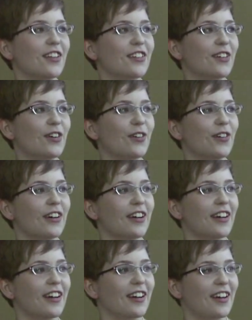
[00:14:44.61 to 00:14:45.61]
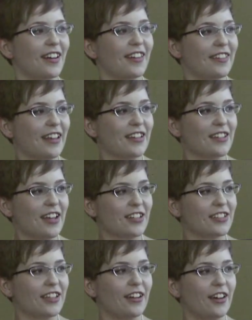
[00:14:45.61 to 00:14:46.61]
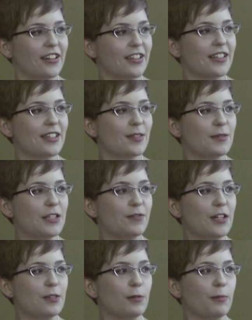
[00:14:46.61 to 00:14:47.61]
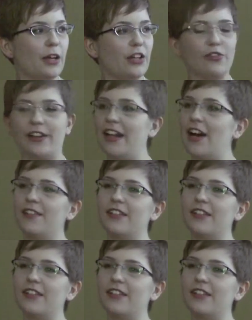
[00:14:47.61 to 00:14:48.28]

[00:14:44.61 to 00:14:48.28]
So that's actually on Autism Speaks Facebook page right now,